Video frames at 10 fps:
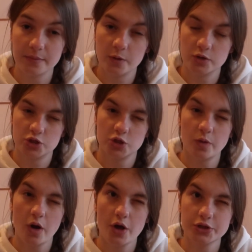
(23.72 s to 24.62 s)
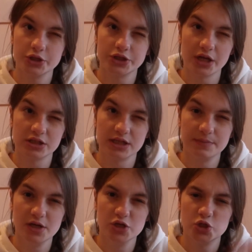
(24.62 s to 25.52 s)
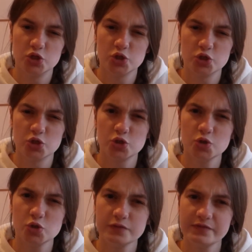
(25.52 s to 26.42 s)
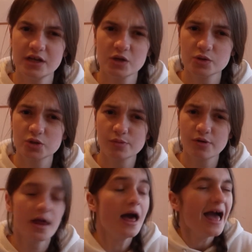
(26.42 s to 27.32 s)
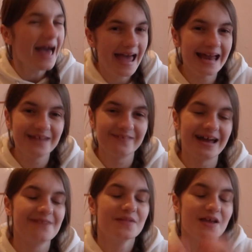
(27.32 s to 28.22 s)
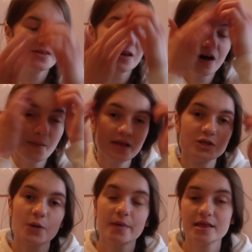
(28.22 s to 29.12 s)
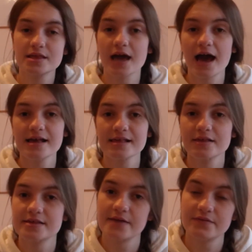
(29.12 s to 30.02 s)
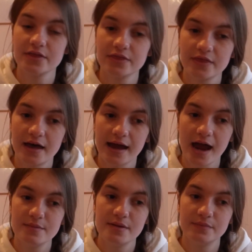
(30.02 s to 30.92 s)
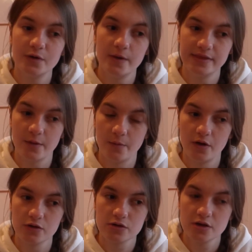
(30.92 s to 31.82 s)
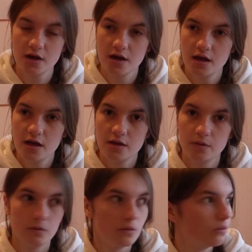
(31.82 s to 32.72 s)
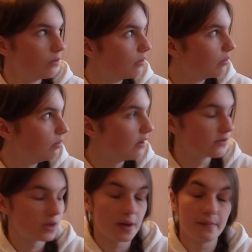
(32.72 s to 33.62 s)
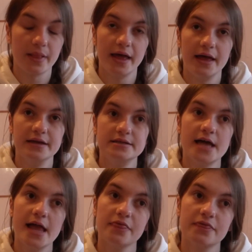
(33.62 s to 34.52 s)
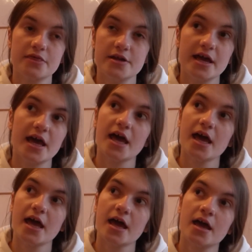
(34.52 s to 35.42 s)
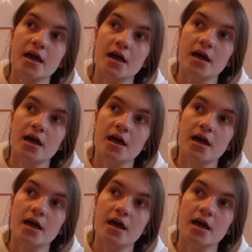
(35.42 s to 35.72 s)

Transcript: but I'm doing two hauls, so you shall see me do videos just about. Anyway, so I went shopping to Guiseley on the 7th. I can't remember when that was. That was a good plan. 10th today,